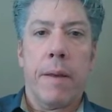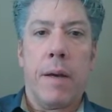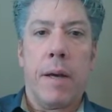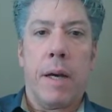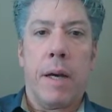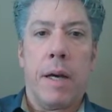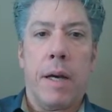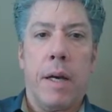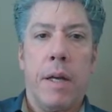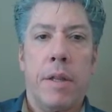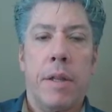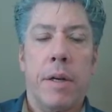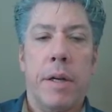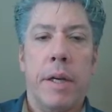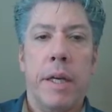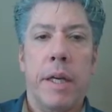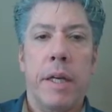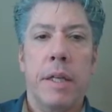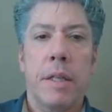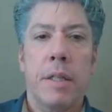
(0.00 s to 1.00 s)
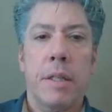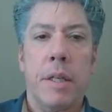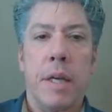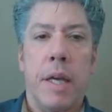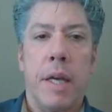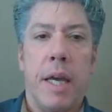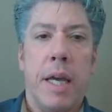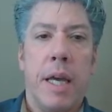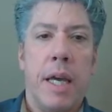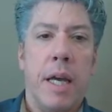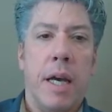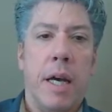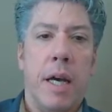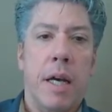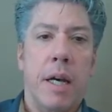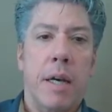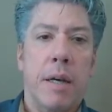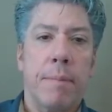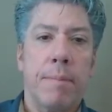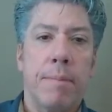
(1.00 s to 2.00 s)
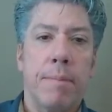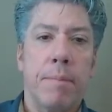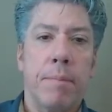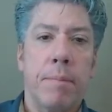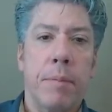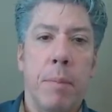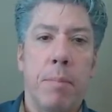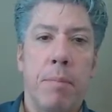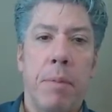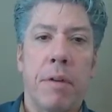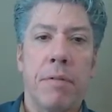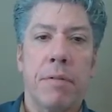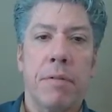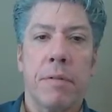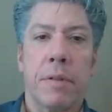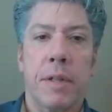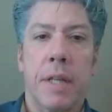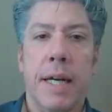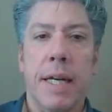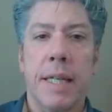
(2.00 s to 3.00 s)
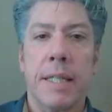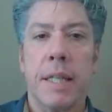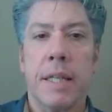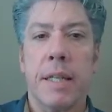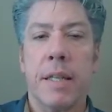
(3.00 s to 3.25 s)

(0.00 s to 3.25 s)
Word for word: Uh, there is a um, buffer velocity.